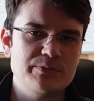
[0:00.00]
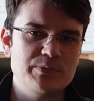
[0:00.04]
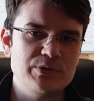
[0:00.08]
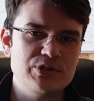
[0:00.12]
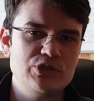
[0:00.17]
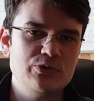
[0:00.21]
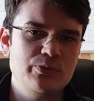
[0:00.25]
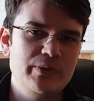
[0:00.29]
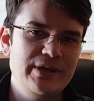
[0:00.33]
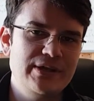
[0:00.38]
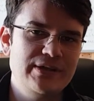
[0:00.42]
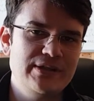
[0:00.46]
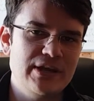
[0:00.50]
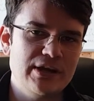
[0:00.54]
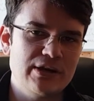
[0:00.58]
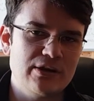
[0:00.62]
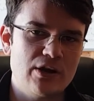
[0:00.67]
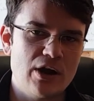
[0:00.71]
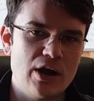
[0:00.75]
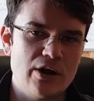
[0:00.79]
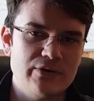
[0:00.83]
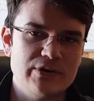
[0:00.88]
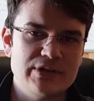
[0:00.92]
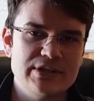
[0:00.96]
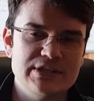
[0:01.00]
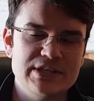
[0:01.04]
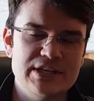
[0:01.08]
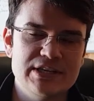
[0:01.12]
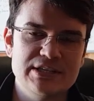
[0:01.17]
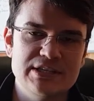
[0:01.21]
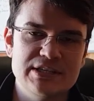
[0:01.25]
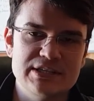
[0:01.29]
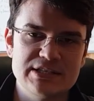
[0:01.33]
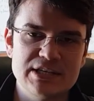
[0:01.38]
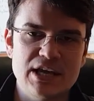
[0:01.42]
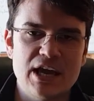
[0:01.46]
between their current
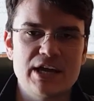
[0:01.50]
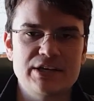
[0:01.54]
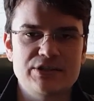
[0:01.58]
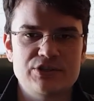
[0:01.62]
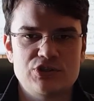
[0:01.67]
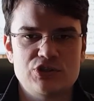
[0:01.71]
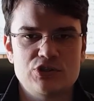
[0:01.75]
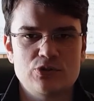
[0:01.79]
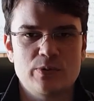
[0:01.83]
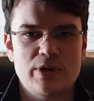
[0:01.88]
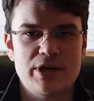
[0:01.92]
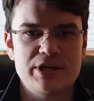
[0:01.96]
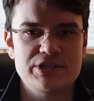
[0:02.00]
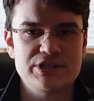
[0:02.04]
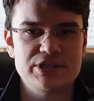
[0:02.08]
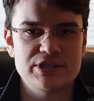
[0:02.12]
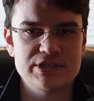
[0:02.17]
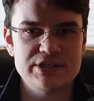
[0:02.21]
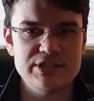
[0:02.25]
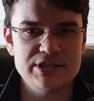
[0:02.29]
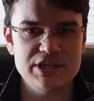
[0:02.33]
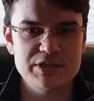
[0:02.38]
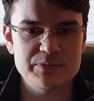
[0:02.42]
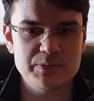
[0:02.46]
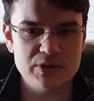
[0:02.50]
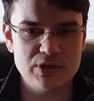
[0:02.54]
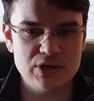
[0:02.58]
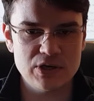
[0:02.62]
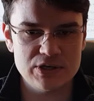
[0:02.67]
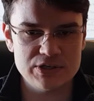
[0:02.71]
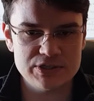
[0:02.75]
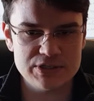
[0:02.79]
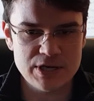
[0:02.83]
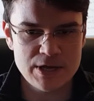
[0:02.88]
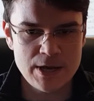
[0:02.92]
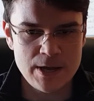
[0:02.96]
and desired situations, is because,